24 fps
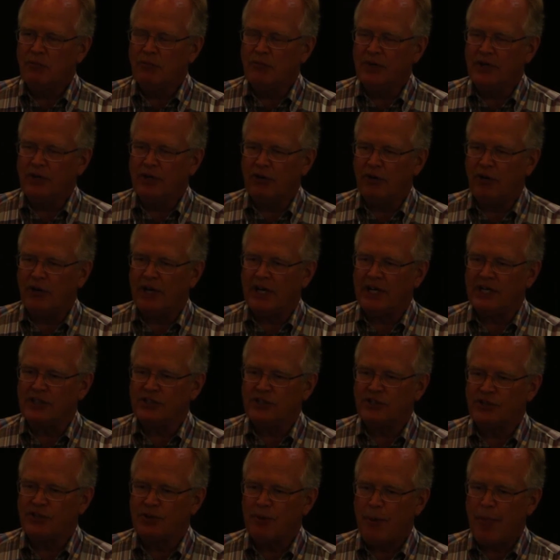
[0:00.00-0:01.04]

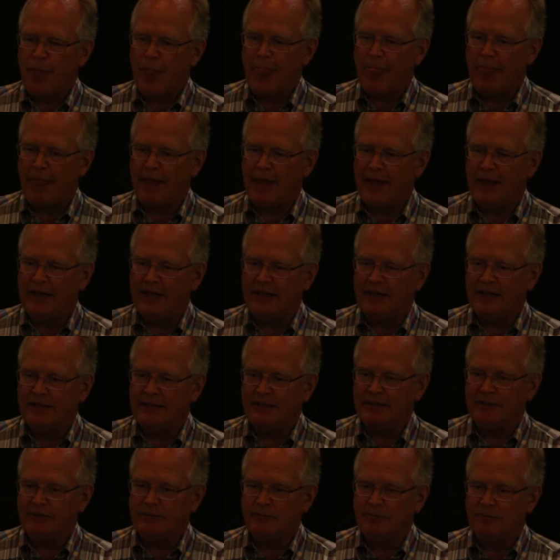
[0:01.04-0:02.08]
because
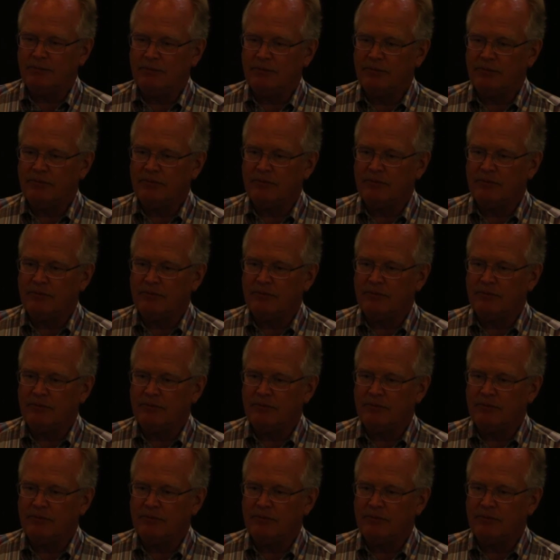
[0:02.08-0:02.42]
um,